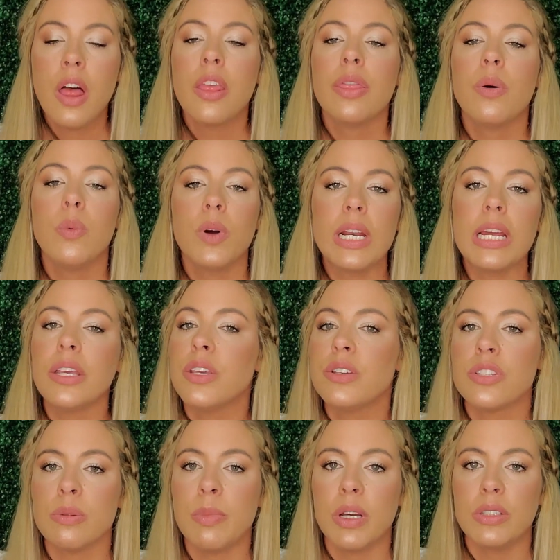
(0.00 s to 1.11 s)
the one I
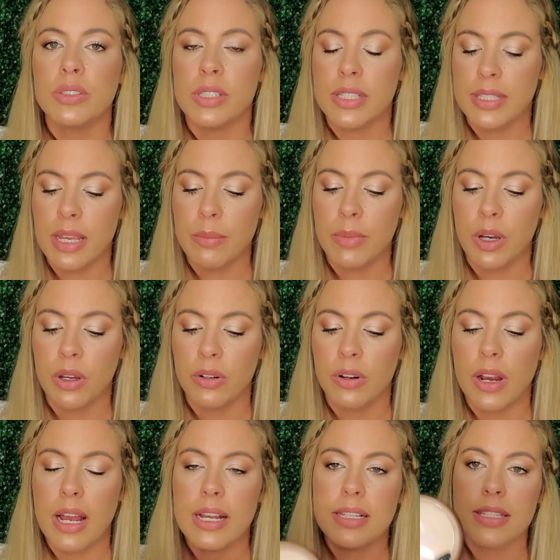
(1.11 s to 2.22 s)
use the most to set my under
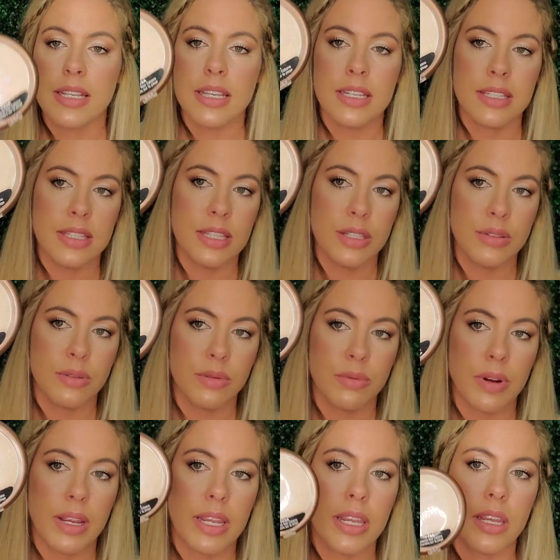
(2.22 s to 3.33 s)
eyes is this one
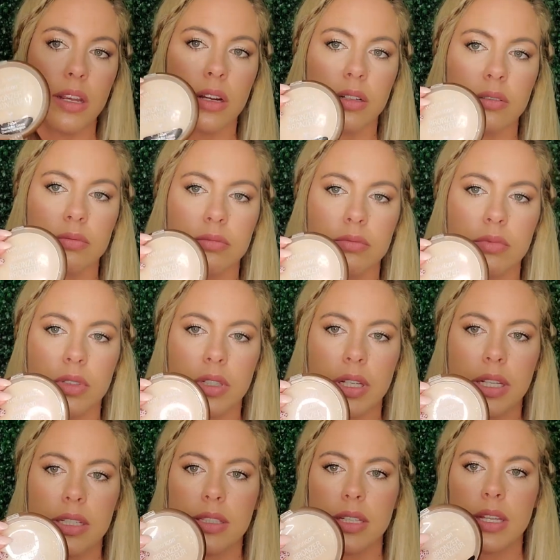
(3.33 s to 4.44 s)
right here. I
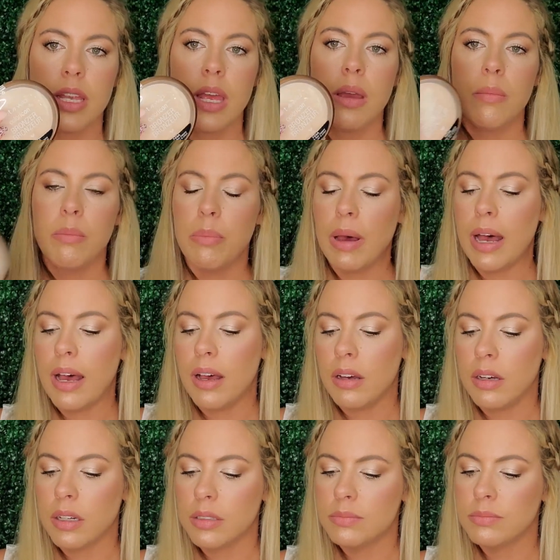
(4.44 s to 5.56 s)
can't see. By
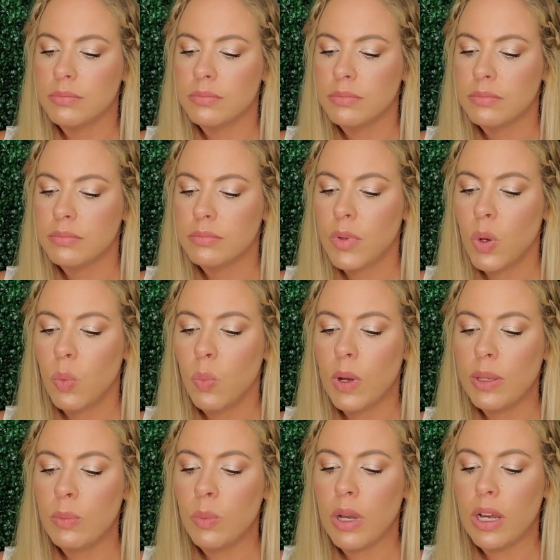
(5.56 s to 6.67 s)

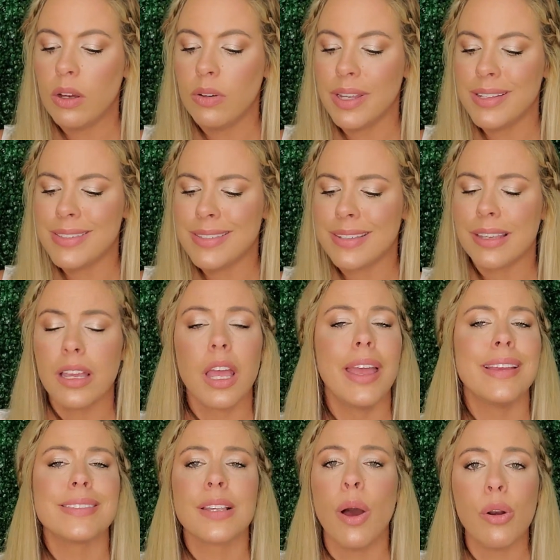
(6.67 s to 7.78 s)
Wet n Wild. It's
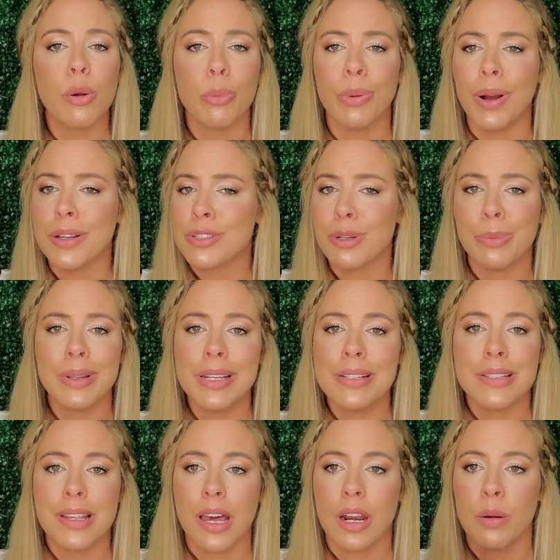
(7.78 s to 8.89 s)
called a bronzer, but it
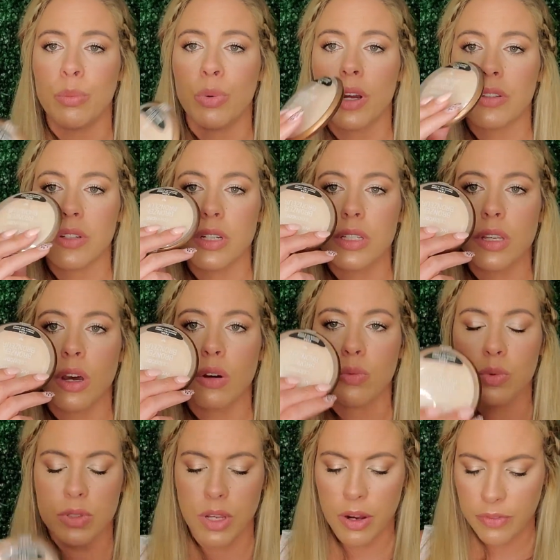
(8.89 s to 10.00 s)
is not a bronzer. It's called
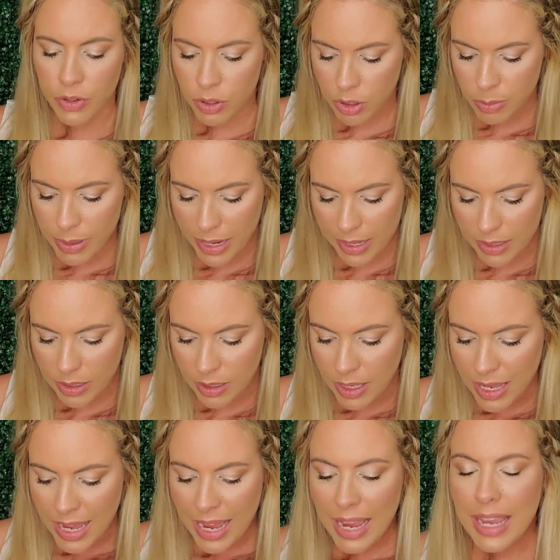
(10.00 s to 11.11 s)
Reserve Your Cabana.
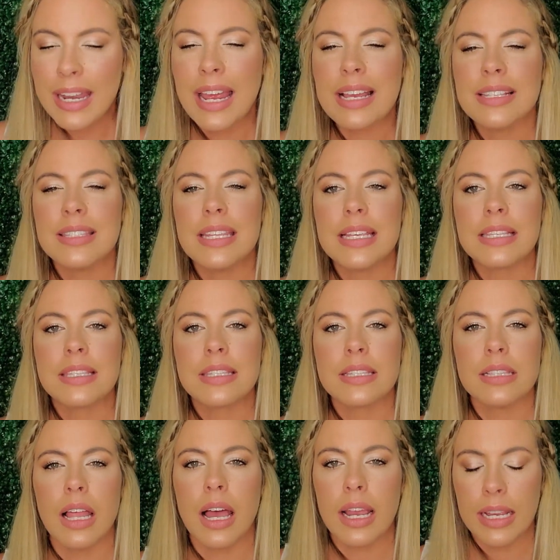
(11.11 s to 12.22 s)
It has the
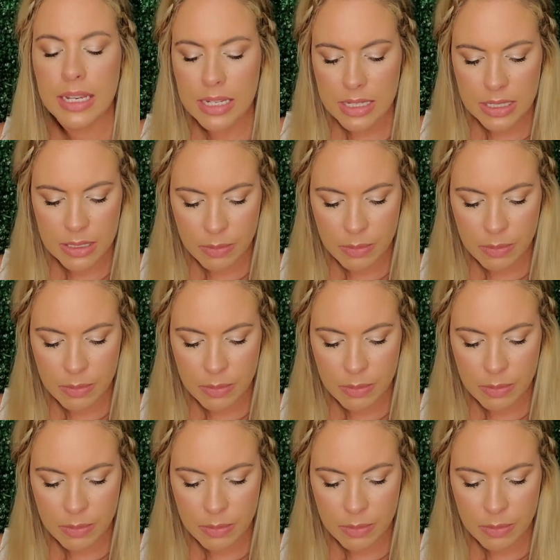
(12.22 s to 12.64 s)
slightest